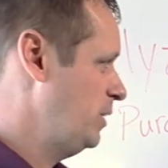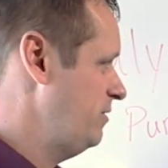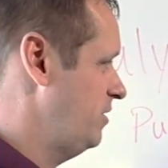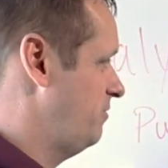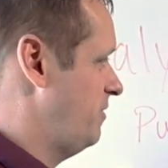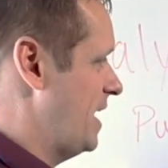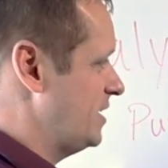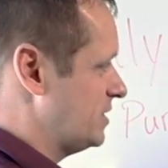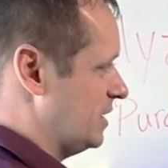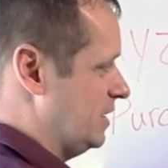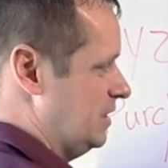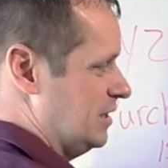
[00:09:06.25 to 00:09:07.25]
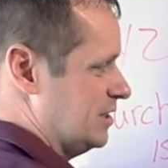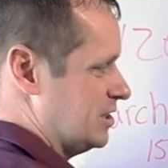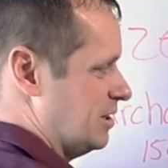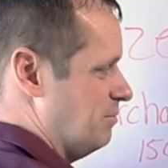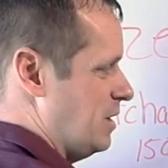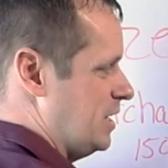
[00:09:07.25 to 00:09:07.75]
We've invested
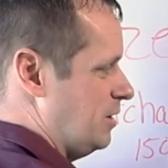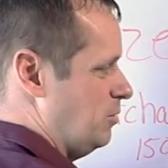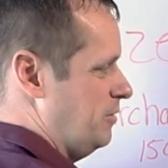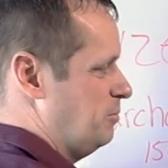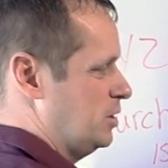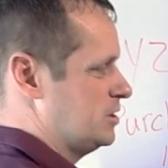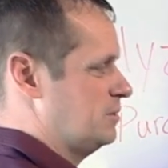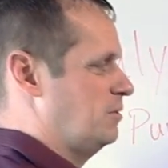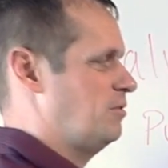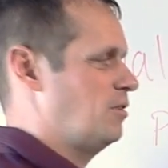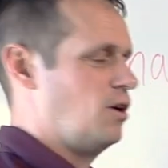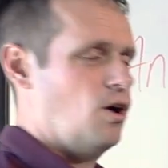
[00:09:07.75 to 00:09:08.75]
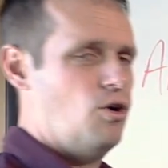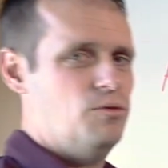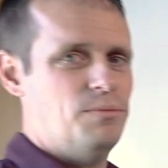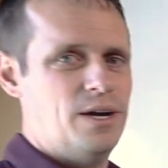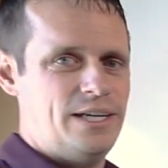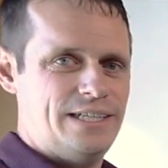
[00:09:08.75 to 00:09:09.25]
some money. We've put some of our
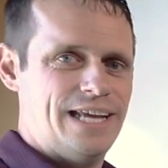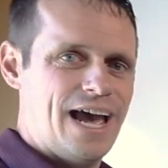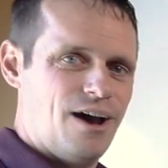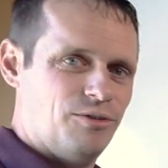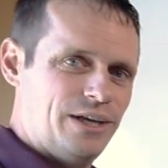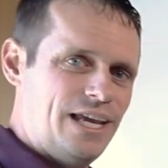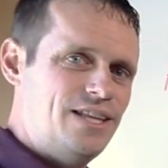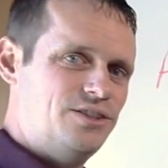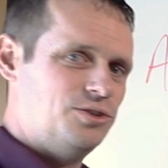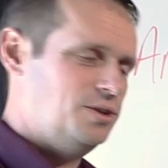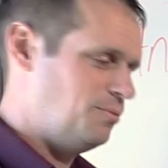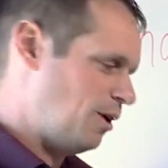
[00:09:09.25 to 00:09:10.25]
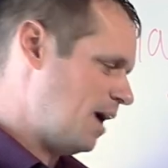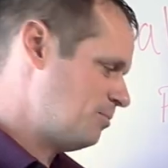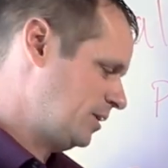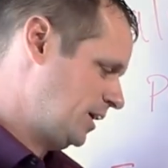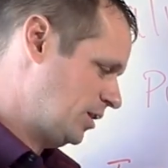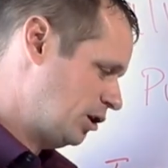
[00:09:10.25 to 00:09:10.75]
own money down into the
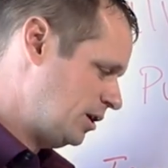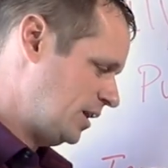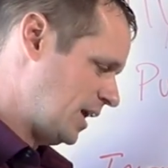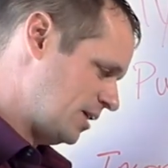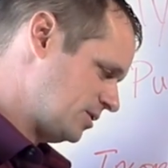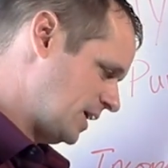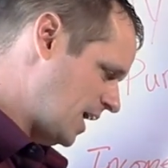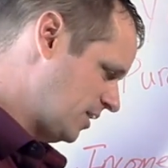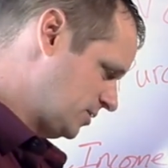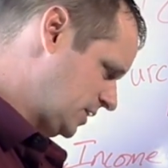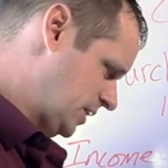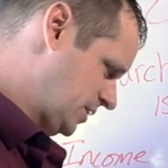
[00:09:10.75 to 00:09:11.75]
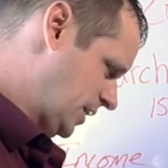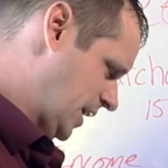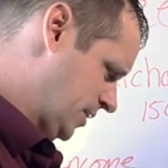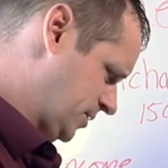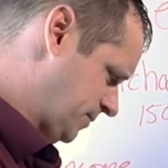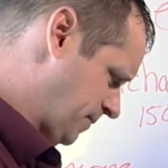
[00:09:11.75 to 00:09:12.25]
property, $30,000 in this
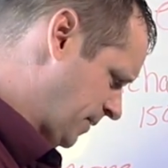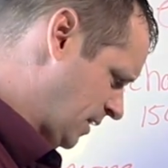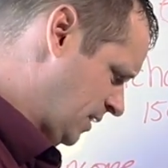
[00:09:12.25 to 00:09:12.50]
case.